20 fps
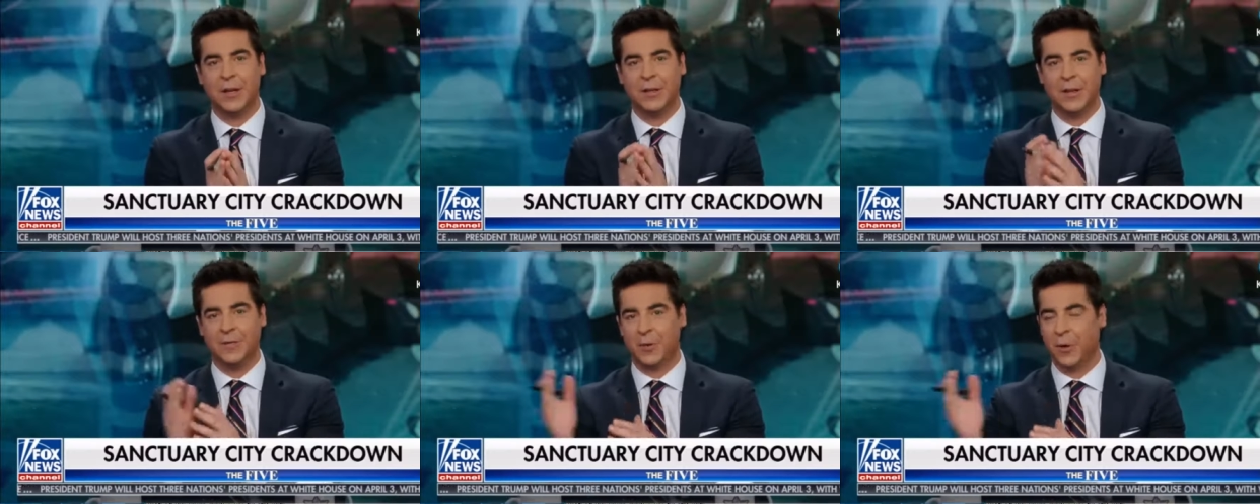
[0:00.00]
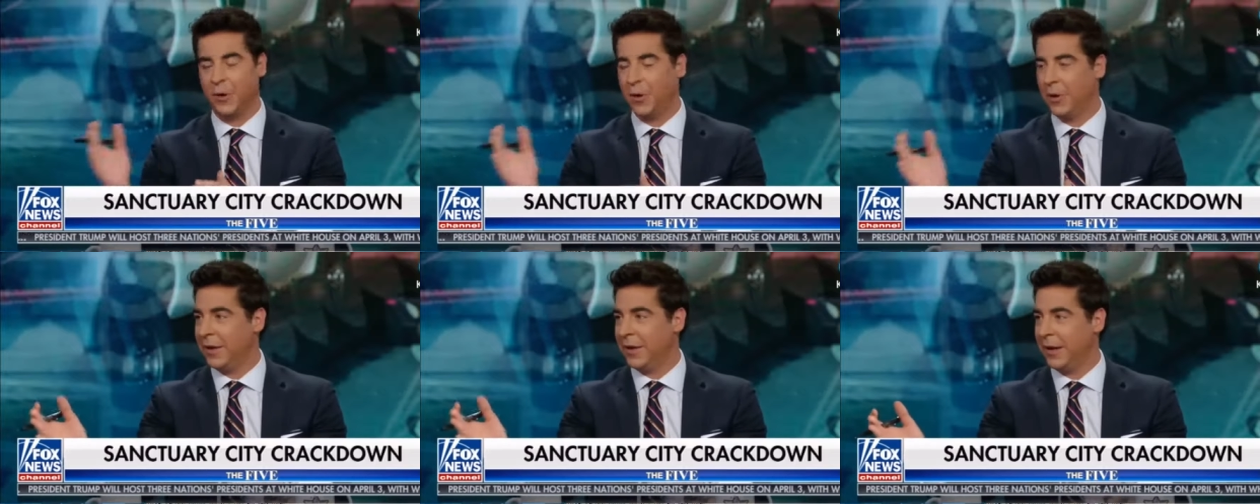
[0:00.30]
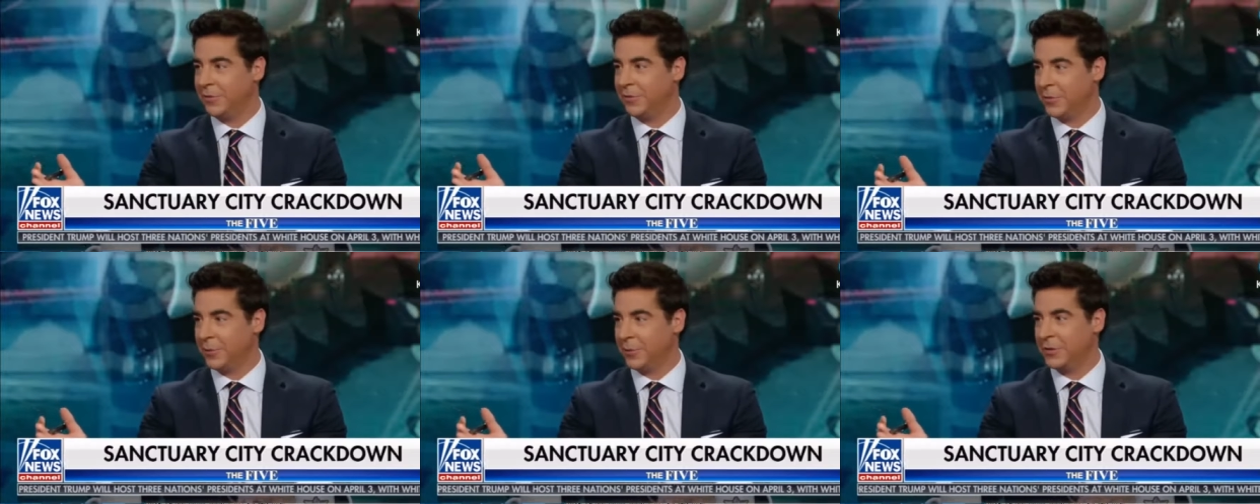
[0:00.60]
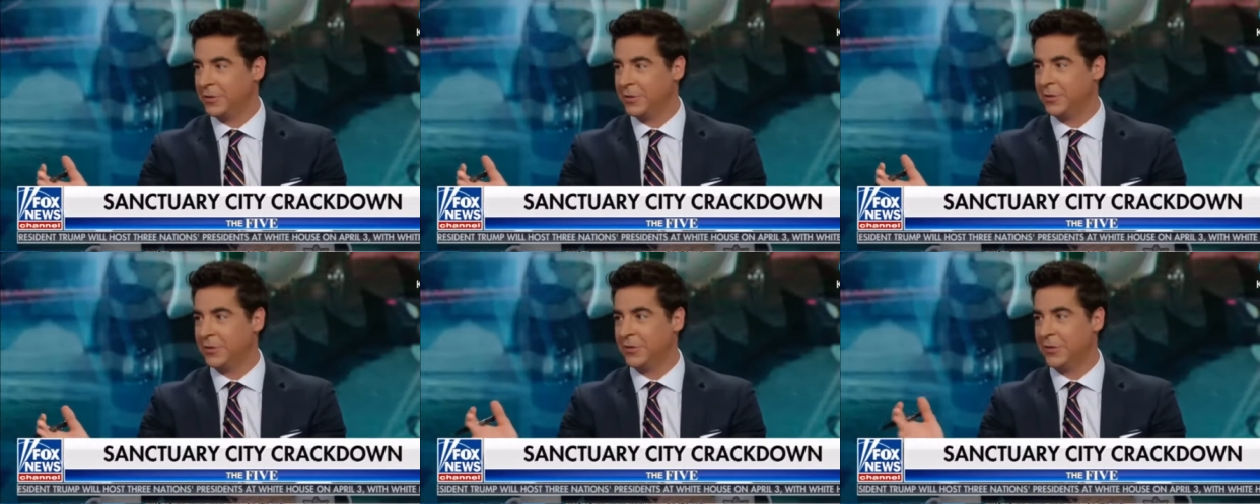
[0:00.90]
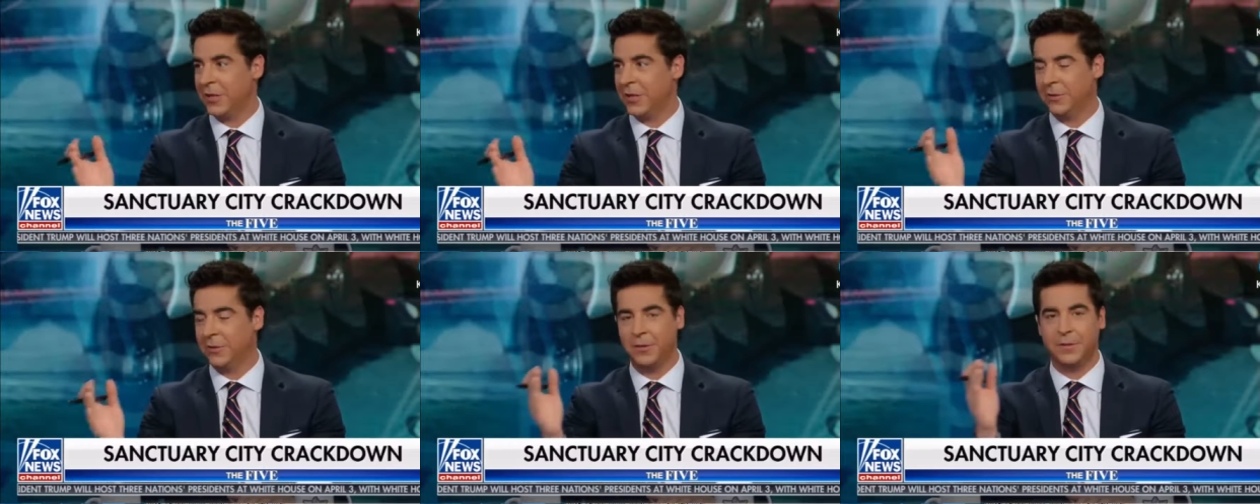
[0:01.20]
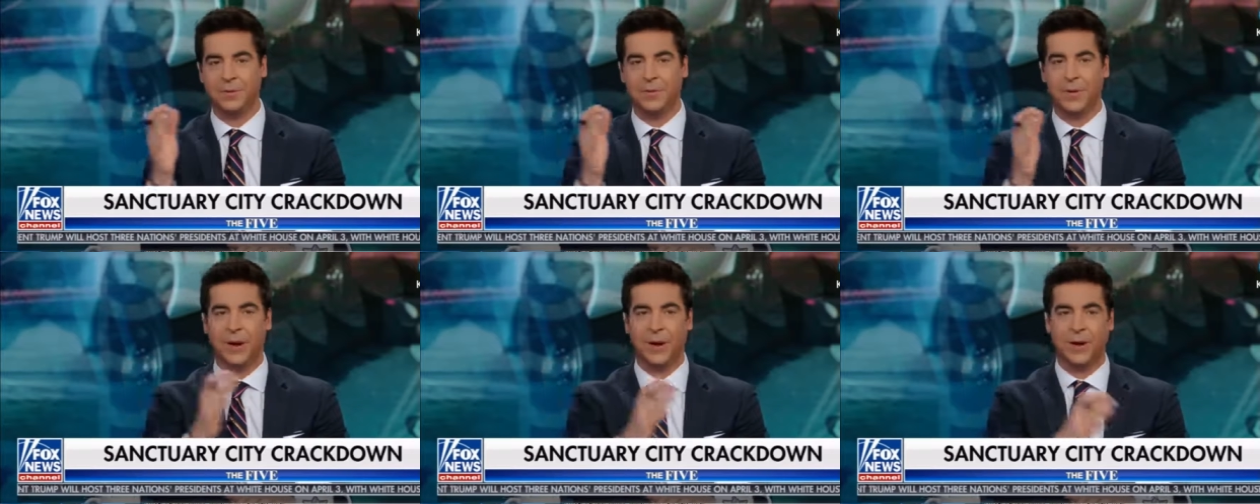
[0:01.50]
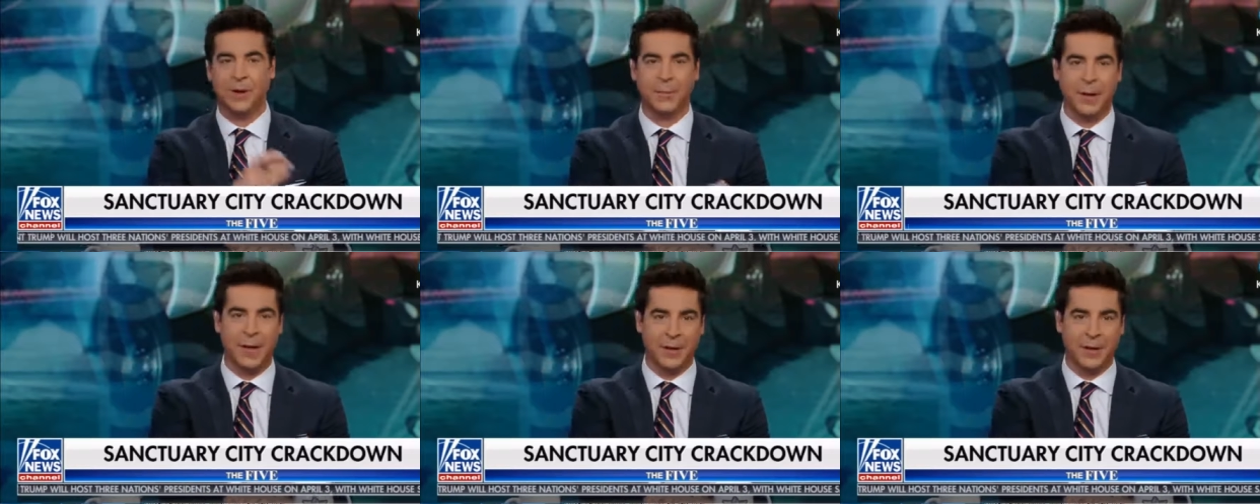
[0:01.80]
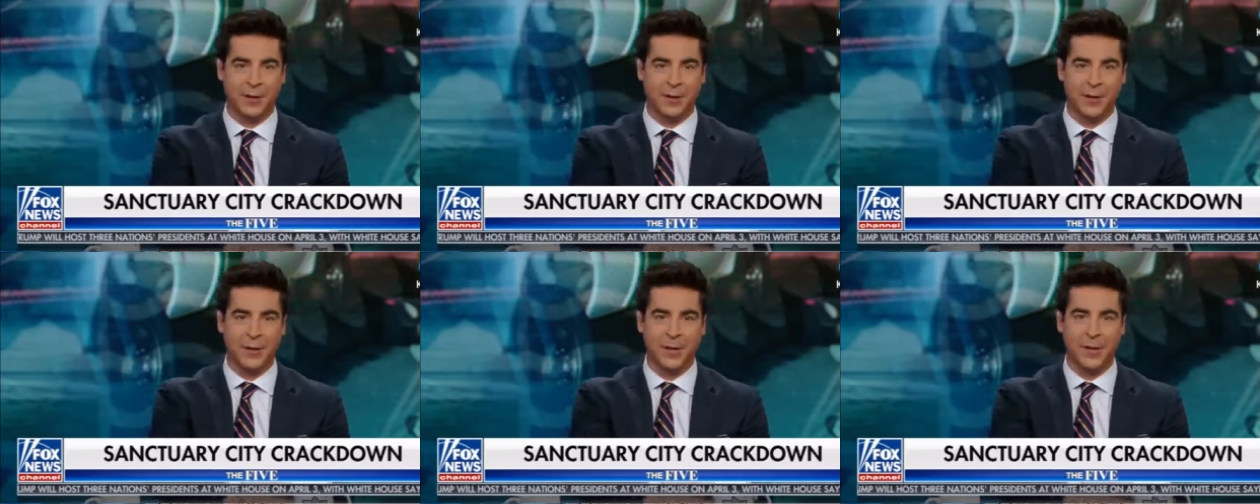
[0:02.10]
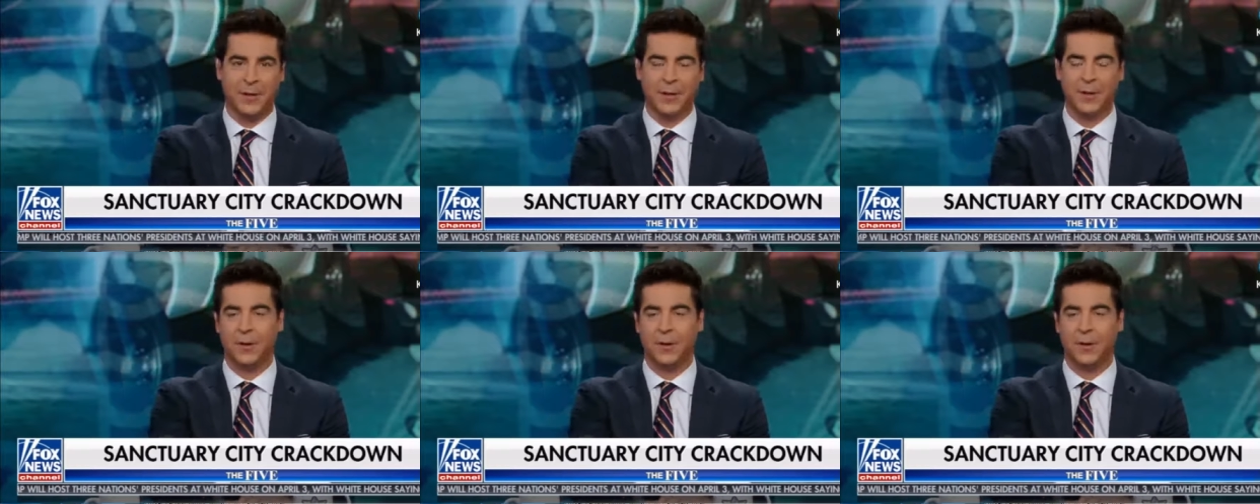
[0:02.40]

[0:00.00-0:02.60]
They've gone after him, as you said, on environmental,